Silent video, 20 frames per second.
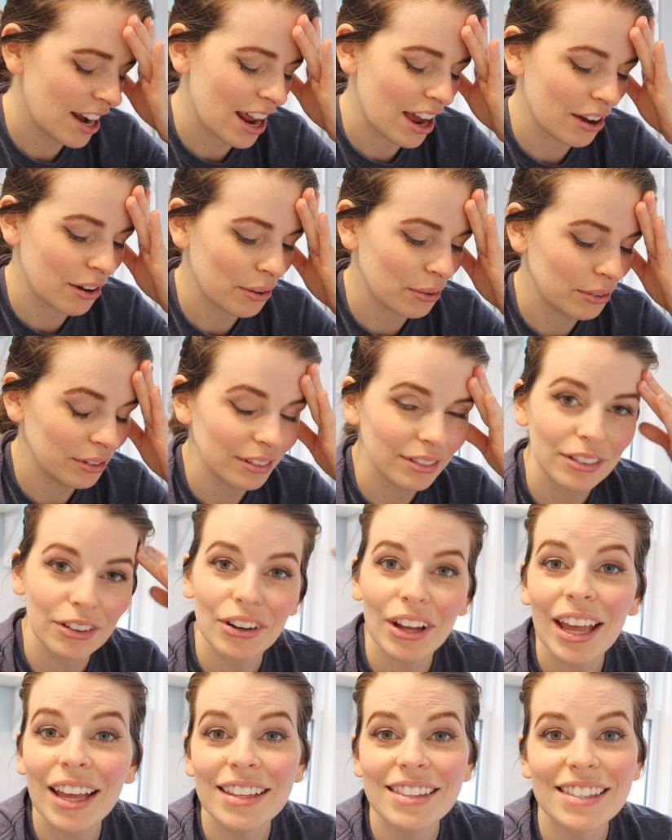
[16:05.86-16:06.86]
and how they're
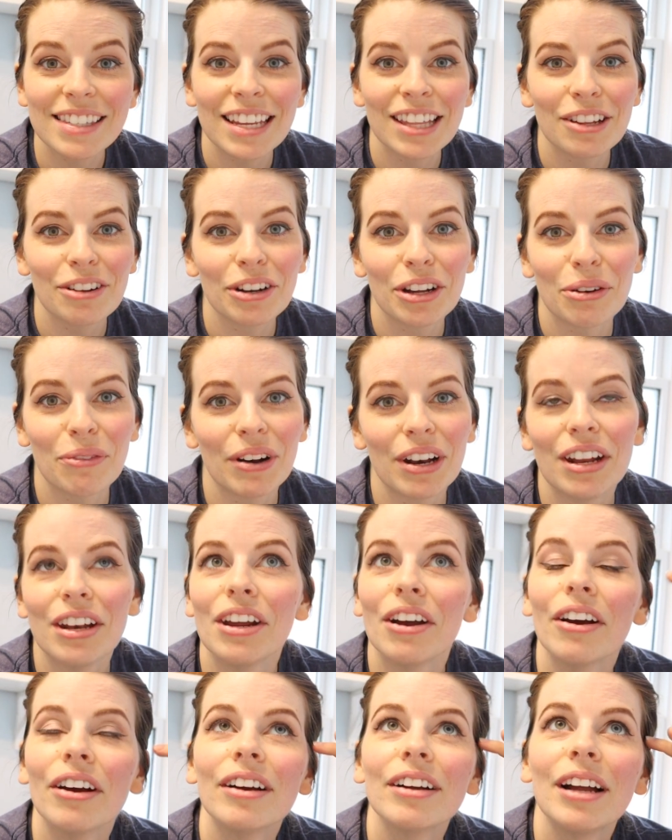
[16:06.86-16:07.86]
kids and they're gonna run in
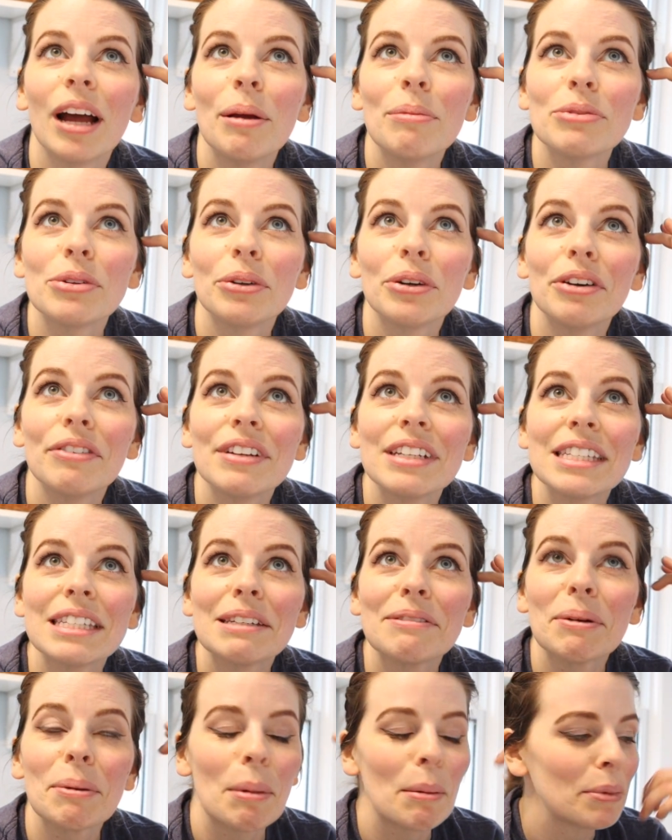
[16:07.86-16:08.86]
here. I'm so
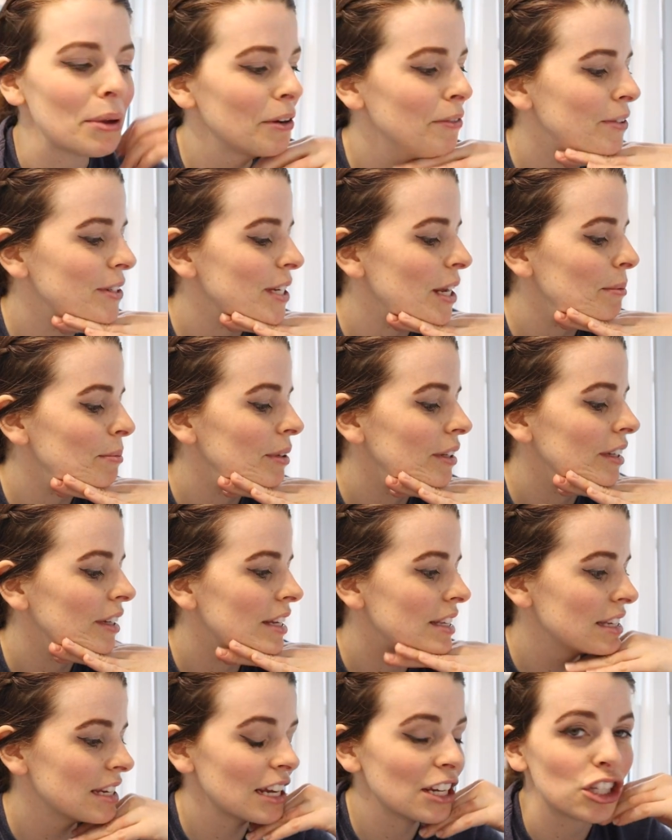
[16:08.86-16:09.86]
nervous for my beautiful tub
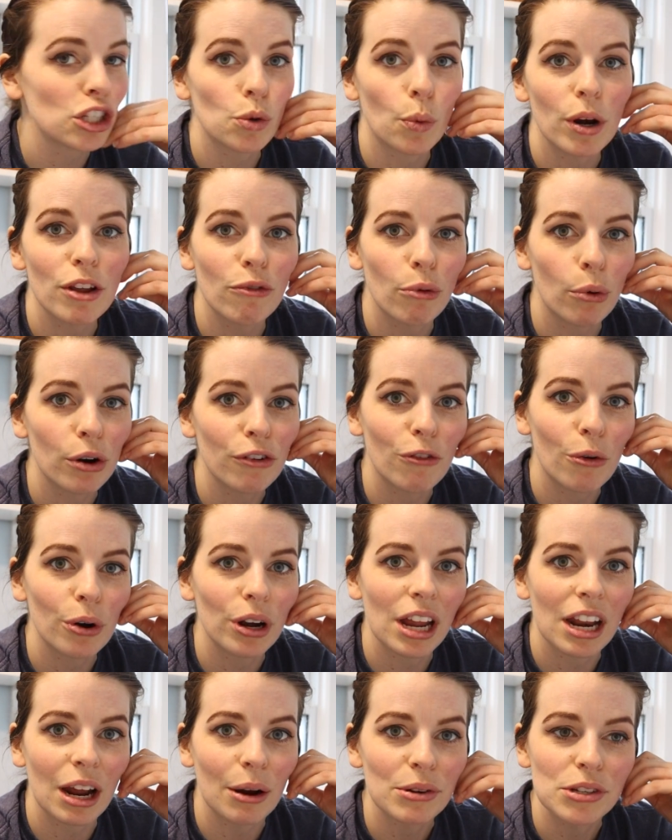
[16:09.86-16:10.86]
because it takes 24 to
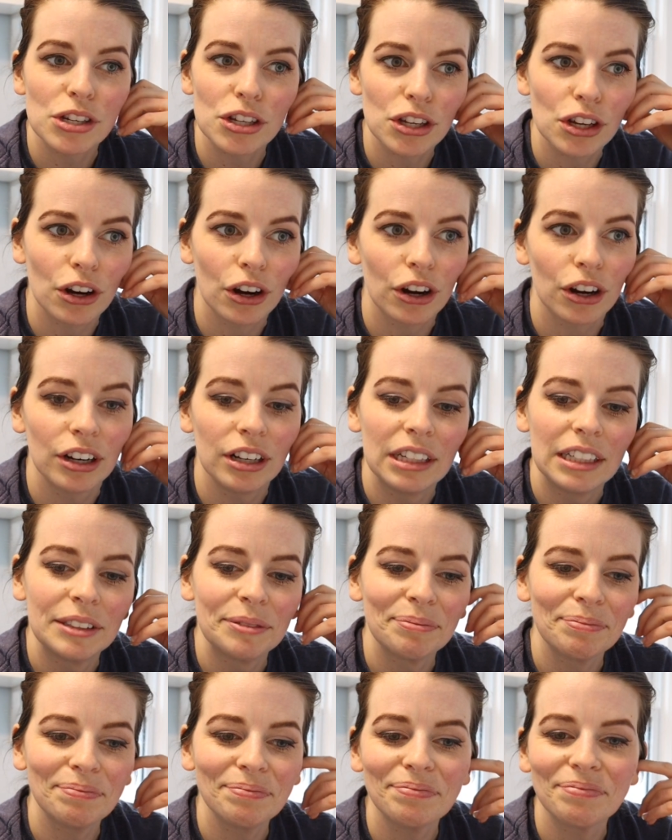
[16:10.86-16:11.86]
48 hours to cure.
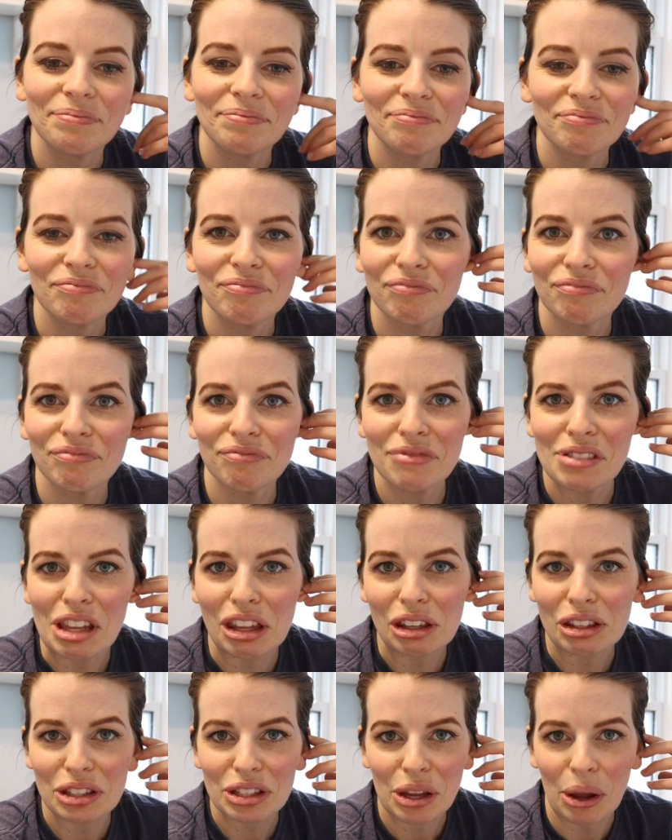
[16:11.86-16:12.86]

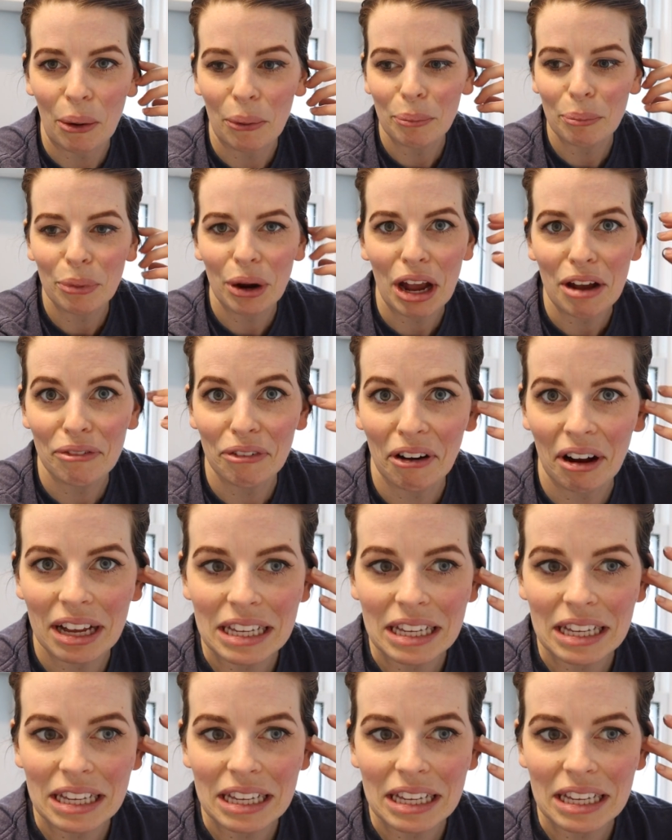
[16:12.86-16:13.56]
So pray for